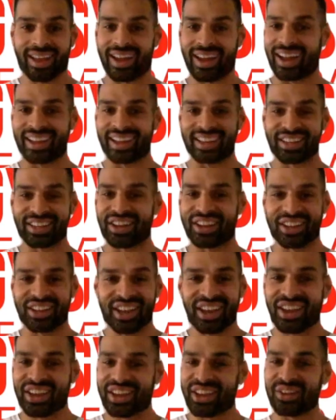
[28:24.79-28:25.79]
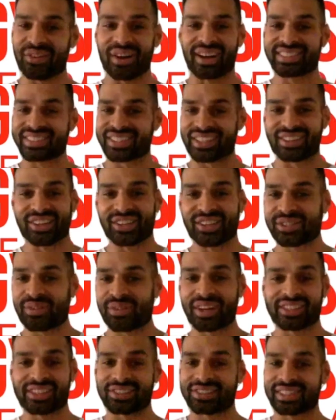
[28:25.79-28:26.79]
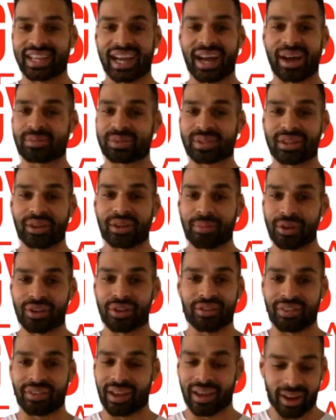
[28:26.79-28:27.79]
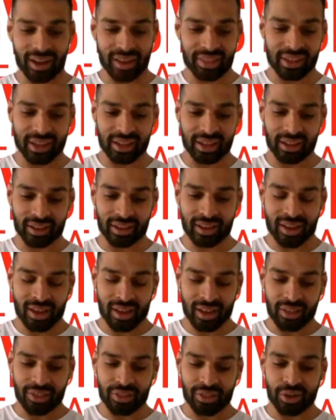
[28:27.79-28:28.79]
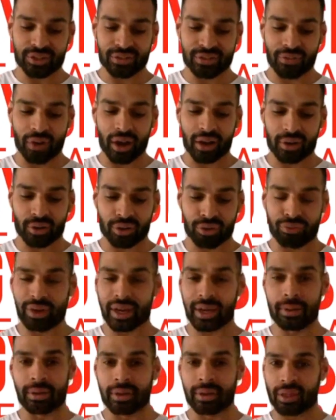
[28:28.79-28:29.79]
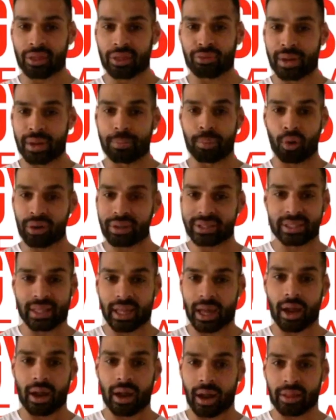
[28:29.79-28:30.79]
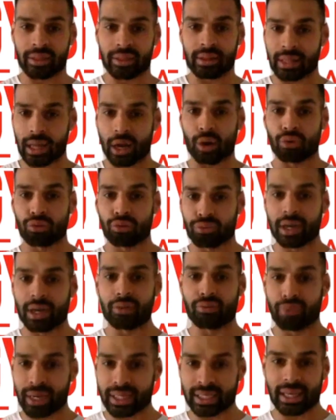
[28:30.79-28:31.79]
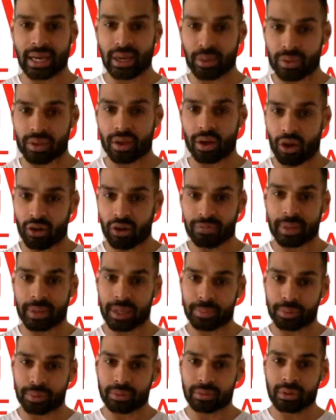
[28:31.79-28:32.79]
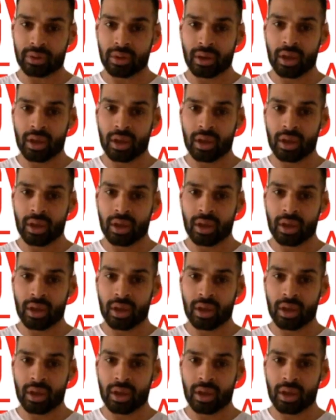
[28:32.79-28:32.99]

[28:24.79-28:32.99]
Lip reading: And you answered those questions absolutely beautifully. And I think those final three points there, I think that would really resonate with a lot of people.